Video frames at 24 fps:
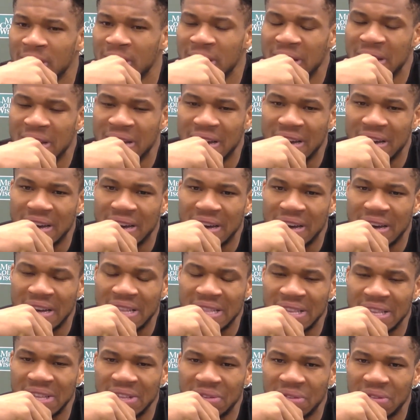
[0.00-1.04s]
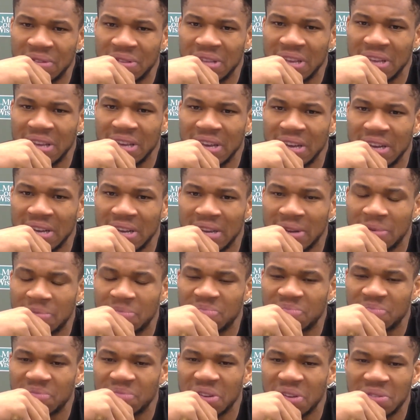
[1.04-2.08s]
uh, at the end of the day, uh,
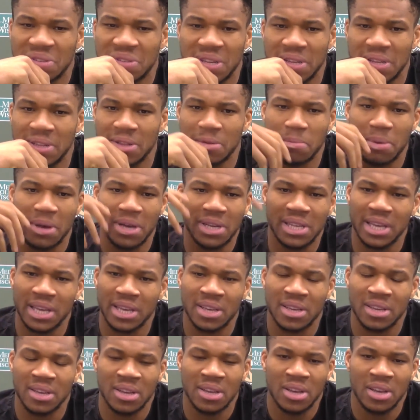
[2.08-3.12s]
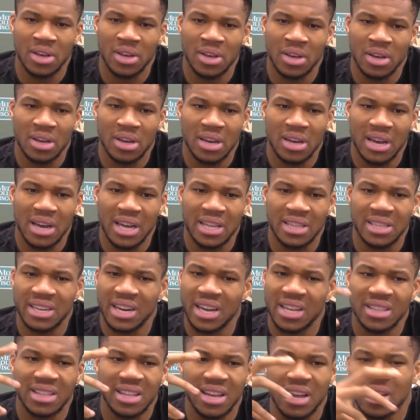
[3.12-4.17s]
I said it in the past, like I
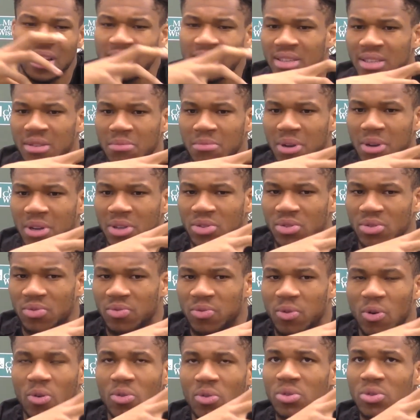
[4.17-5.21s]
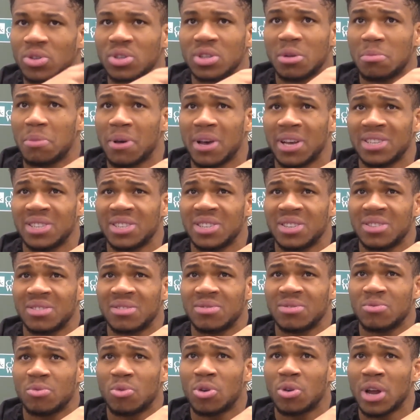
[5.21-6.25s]
tried not as much to focus in the past and
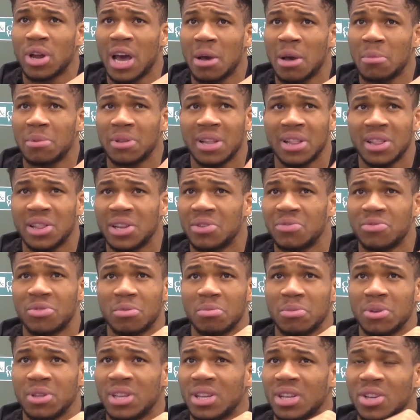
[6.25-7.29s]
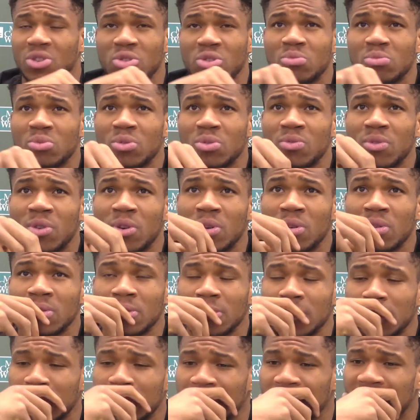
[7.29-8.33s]
what happened. I learned from it, and I just move on.
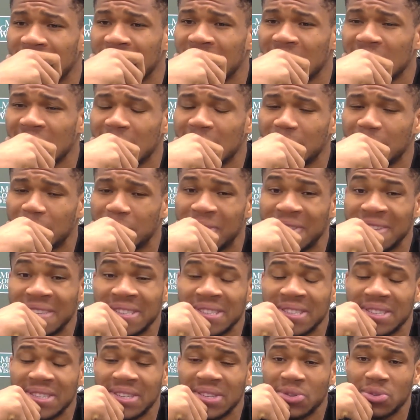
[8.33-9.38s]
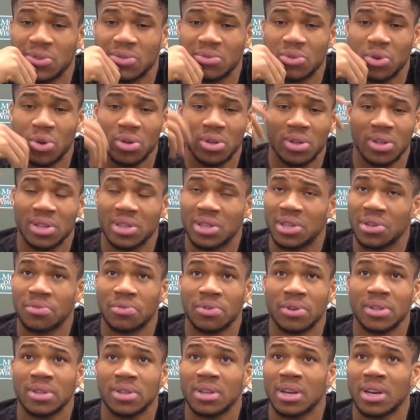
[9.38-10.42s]
Uh, this is a totally
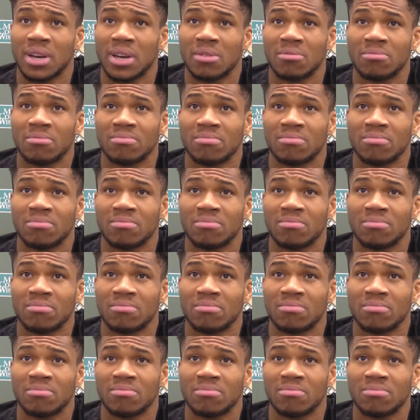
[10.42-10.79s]
different um,